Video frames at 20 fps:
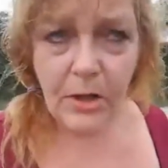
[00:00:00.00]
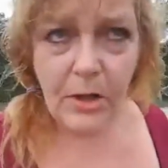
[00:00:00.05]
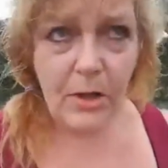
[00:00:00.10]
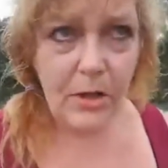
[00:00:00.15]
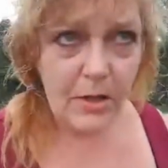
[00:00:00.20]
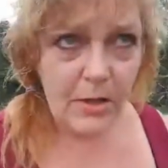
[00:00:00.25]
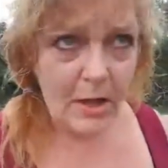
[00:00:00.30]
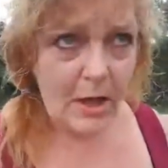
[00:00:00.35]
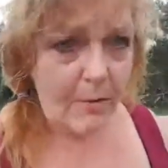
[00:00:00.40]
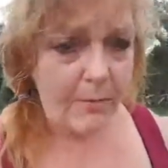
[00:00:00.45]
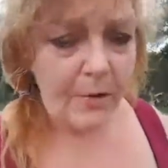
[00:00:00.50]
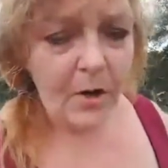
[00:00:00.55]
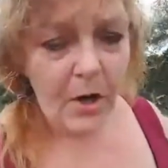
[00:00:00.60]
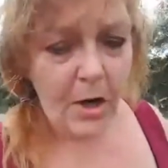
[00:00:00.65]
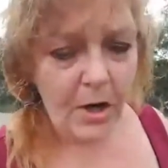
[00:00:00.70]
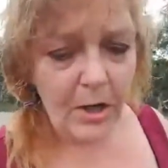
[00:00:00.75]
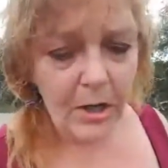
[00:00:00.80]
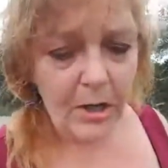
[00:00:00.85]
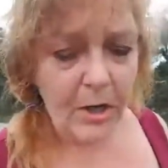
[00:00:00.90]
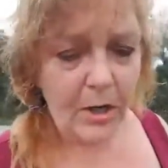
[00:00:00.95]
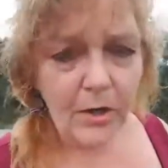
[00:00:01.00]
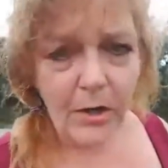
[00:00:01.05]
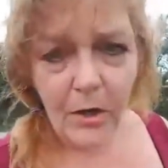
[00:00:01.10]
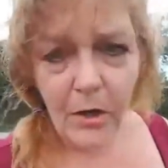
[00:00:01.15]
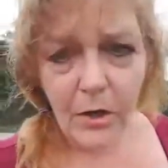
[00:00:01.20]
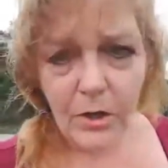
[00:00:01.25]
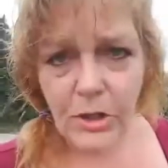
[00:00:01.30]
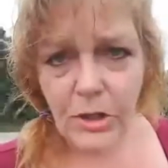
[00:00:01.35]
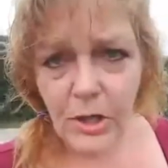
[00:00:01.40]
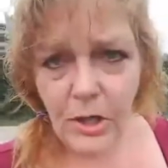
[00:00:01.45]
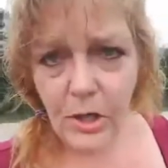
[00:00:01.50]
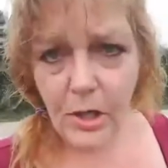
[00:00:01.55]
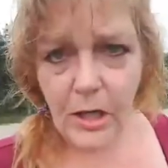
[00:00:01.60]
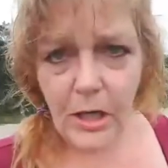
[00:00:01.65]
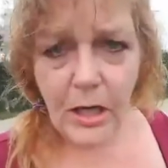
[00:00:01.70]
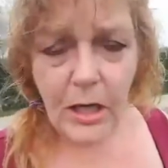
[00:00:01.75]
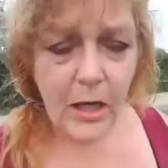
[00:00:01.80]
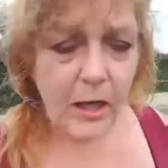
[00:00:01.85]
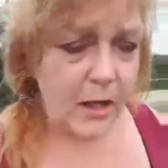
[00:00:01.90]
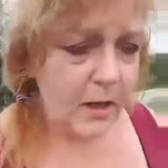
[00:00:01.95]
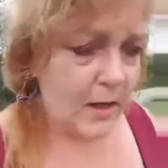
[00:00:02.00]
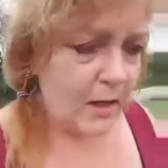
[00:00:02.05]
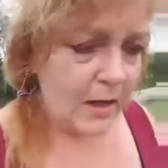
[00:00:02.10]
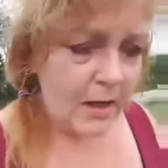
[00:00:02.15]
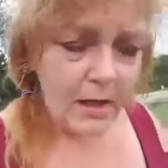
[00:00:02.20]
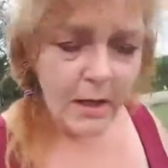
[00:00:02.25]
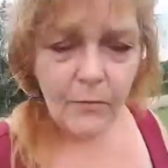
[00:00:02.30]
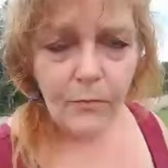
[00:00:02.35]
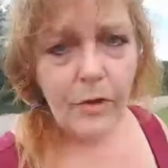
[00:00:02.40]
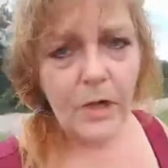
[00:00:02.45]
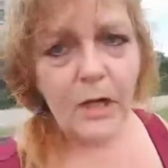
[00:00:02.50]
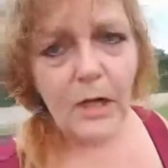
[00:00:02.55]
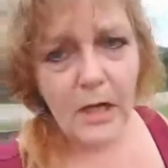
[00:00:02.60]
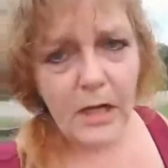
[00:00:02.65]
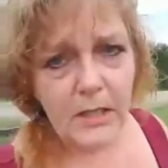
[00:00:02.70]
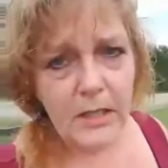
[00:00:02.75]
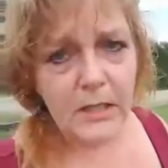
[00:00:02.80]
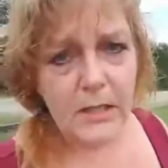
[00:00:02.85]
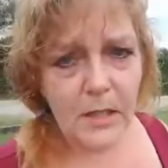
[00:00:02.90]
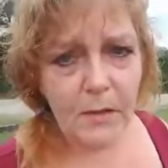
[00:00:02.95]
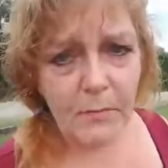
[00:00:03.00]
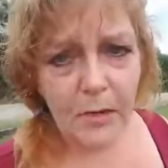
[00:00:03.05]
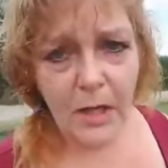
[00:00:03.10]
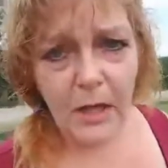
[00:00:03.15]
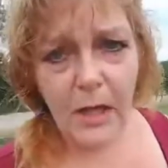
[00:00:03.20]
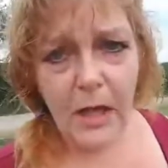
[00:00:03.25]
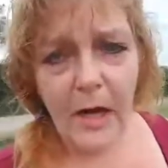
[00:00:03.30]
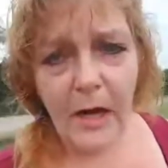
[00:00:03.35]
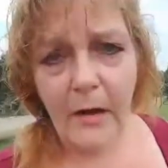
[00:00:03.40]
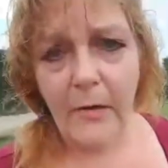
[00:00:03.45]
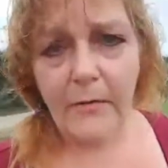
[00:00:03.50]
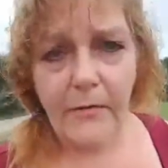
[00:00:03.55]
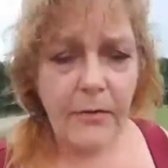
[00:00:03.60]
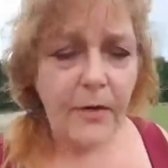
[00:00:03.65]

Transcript: their part in your journey. Release them in love.